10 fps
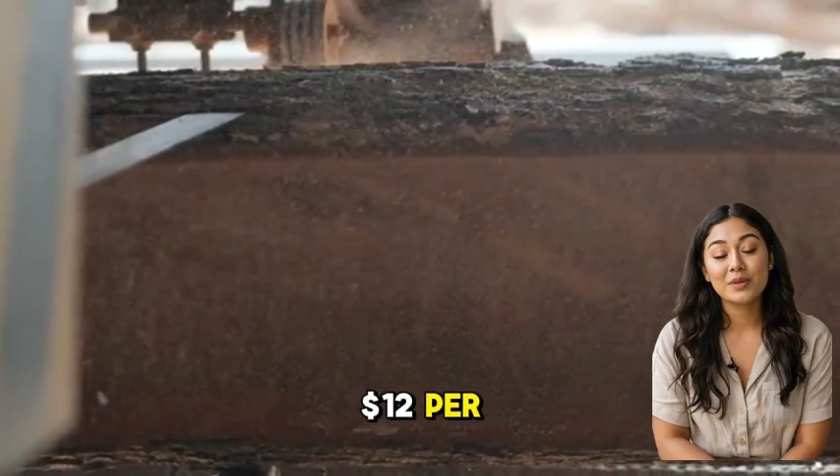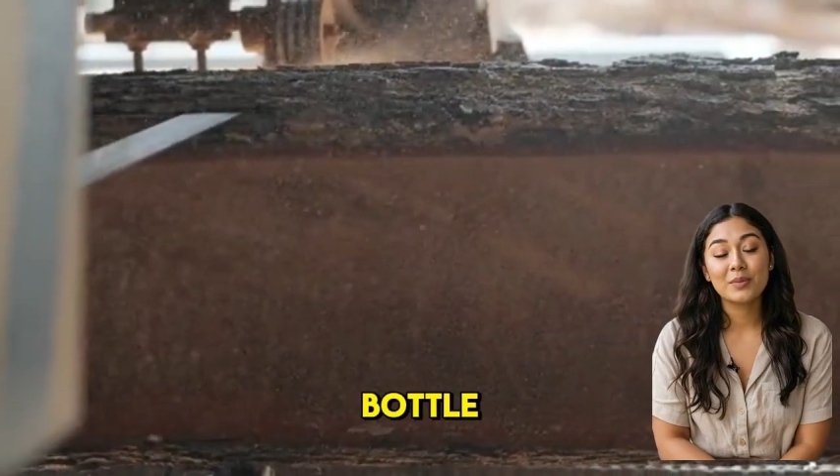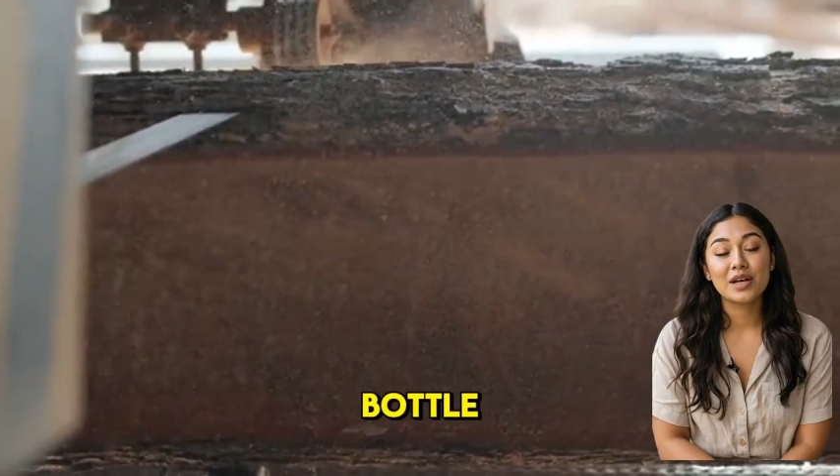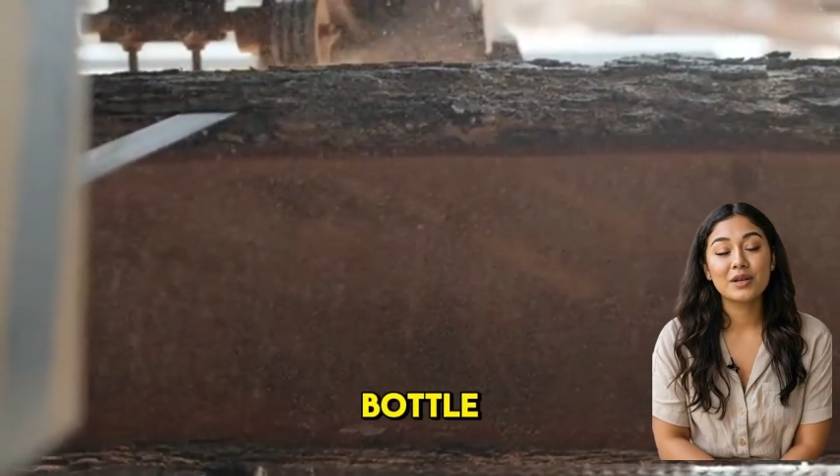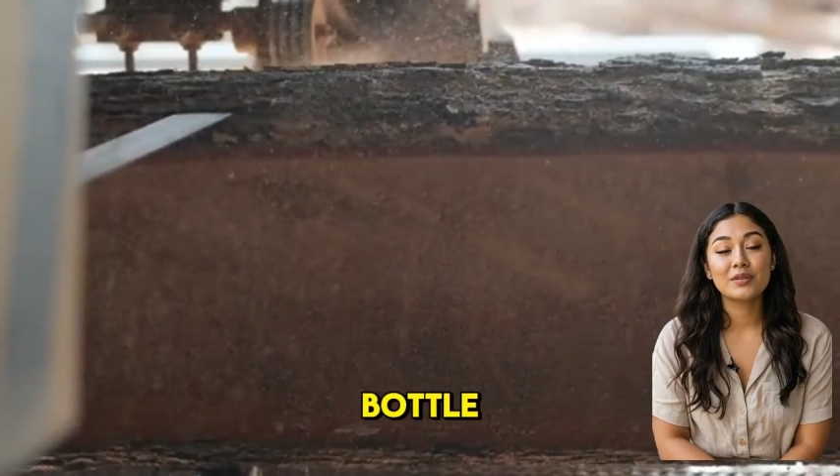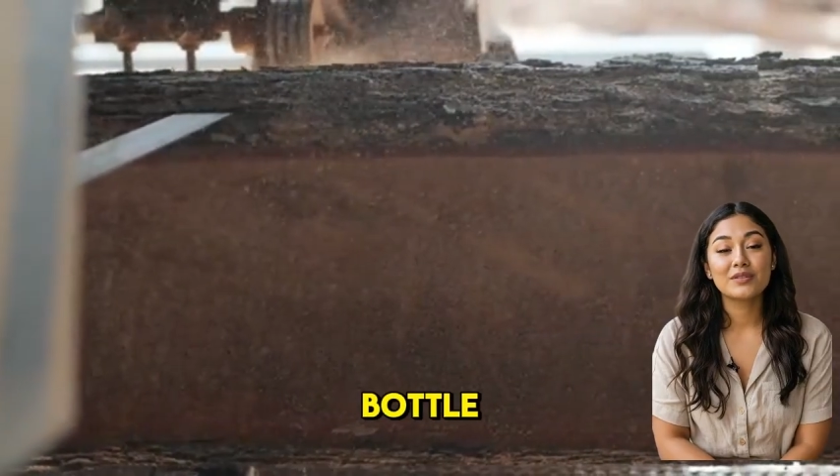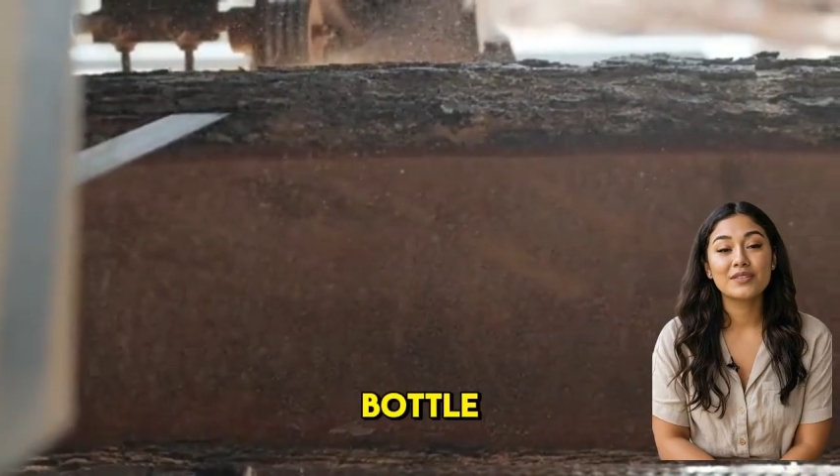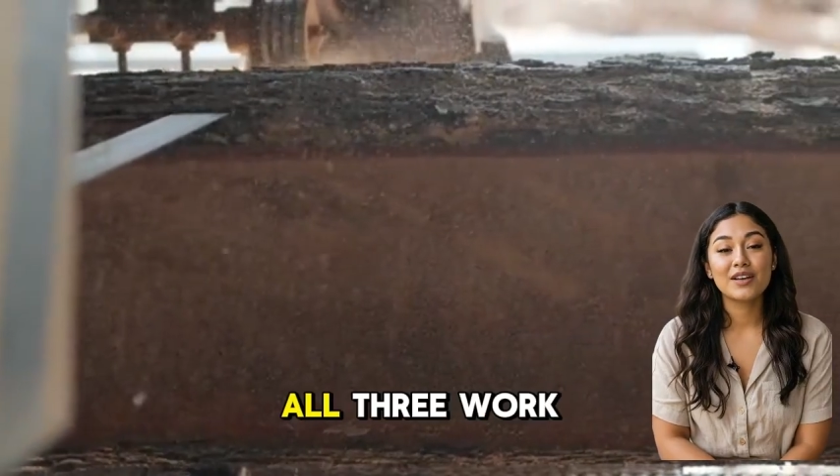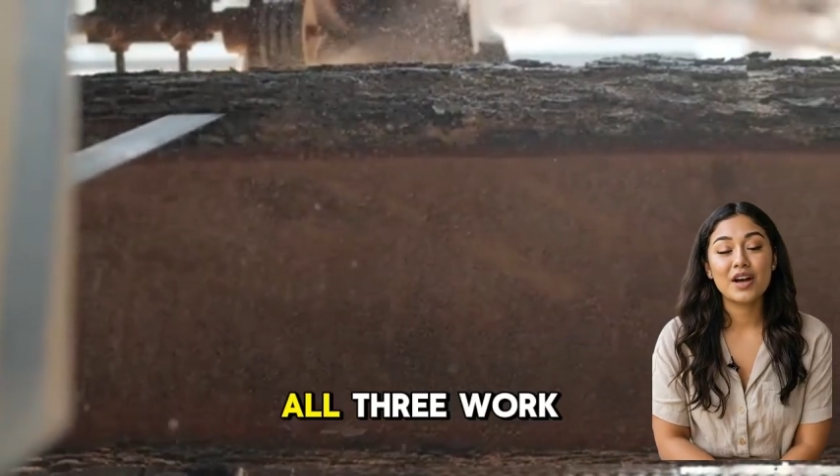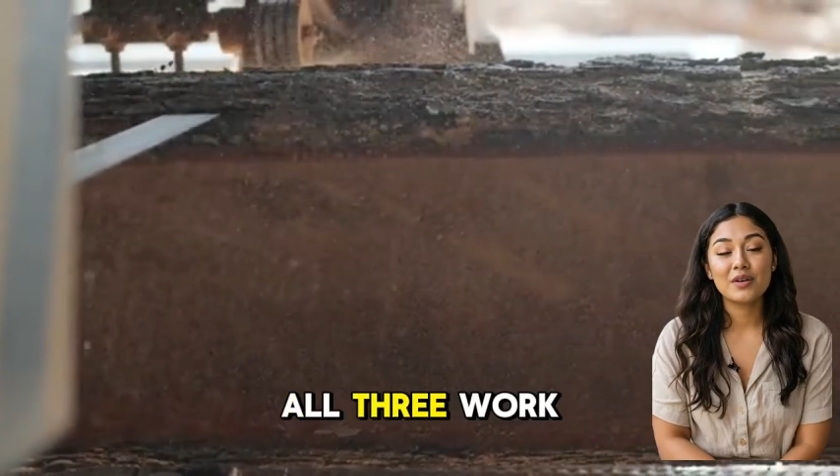per bottle.
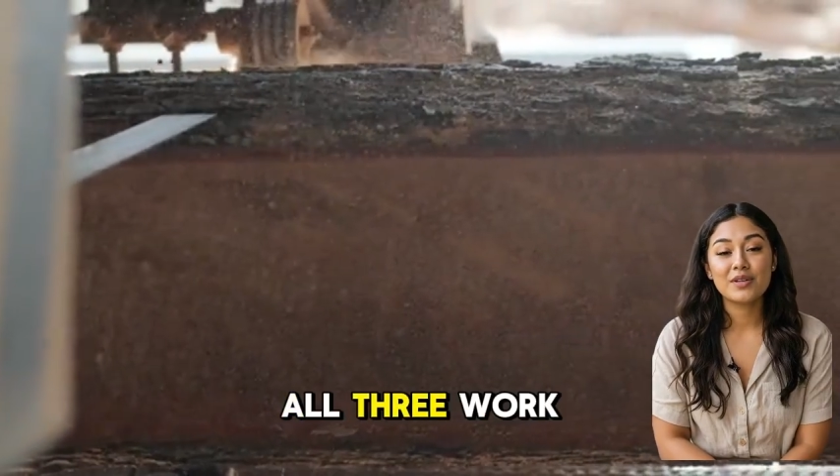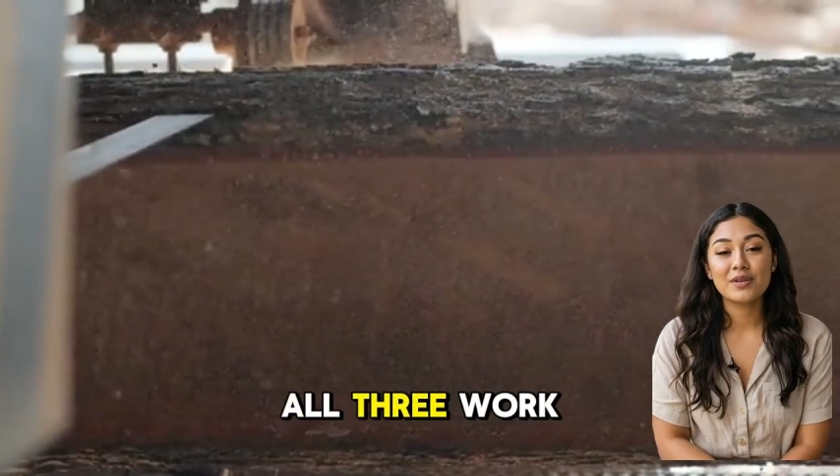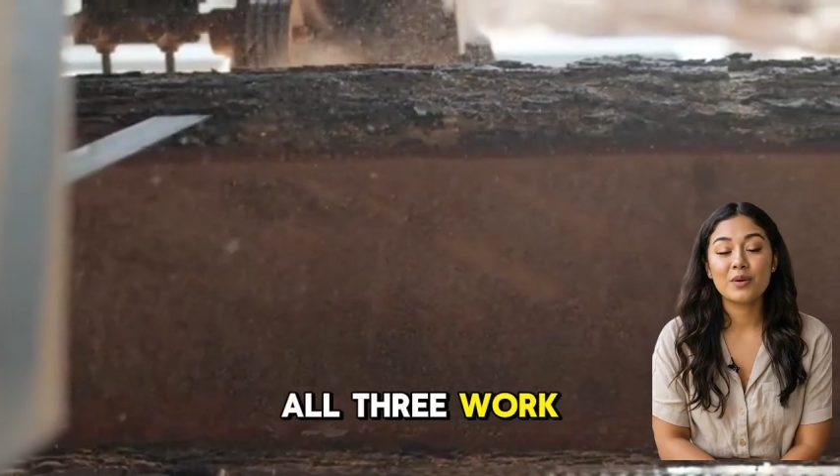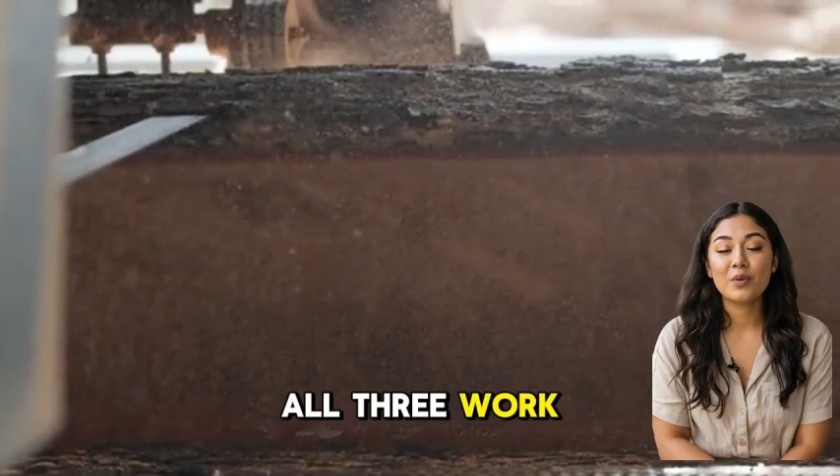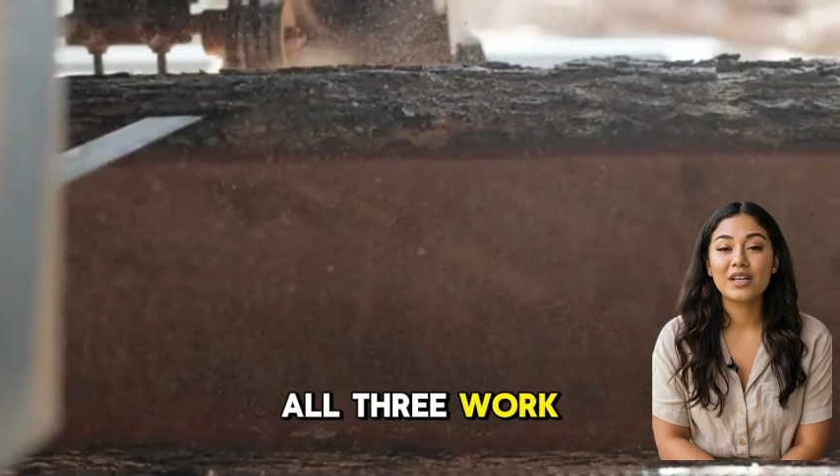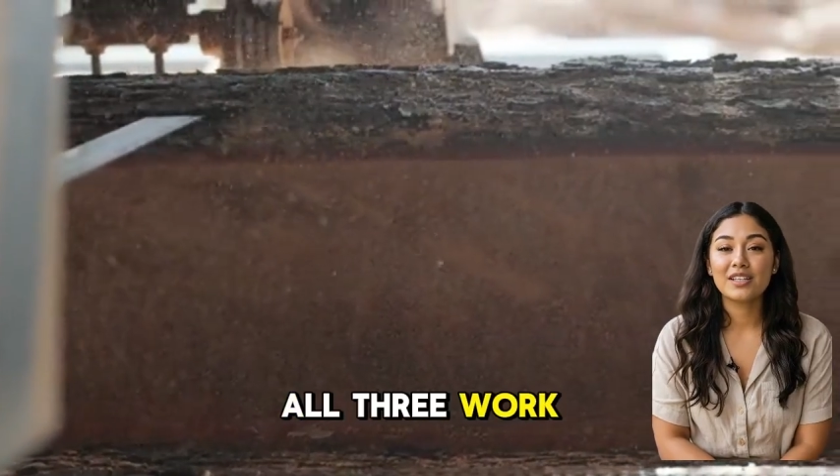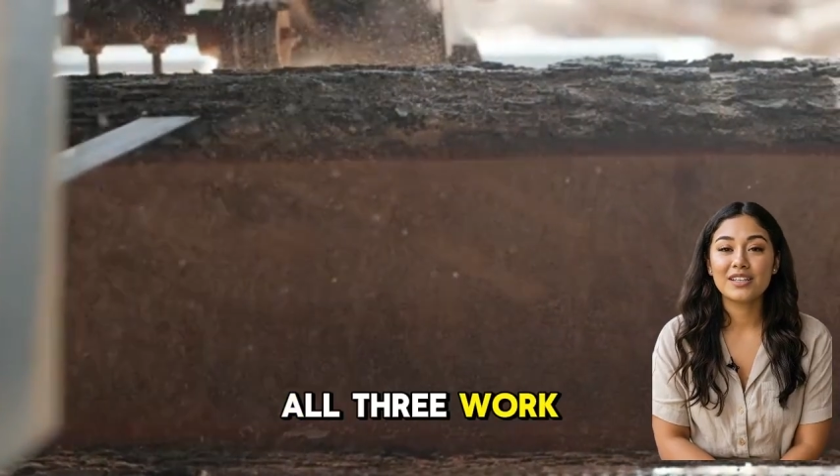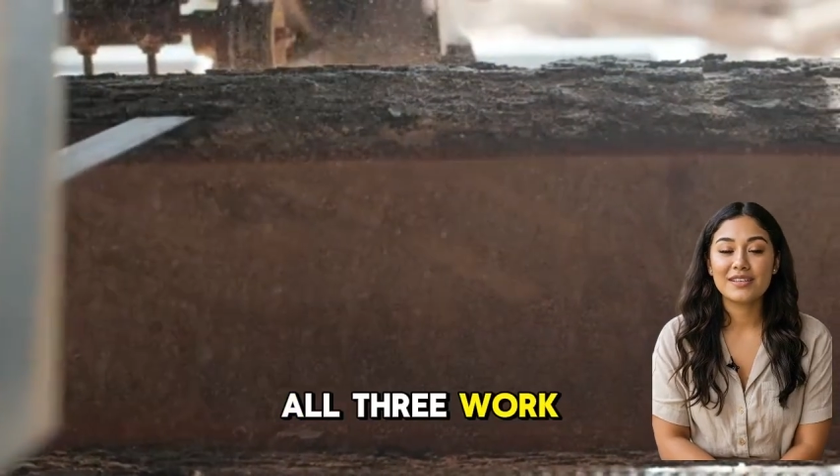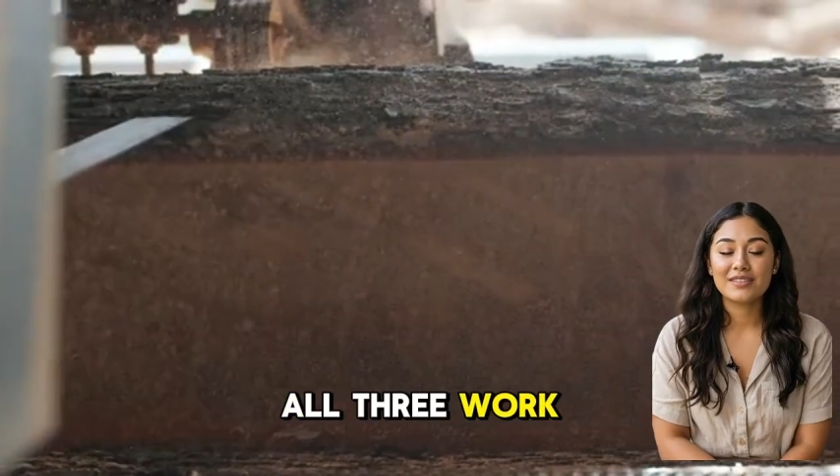All 3 work.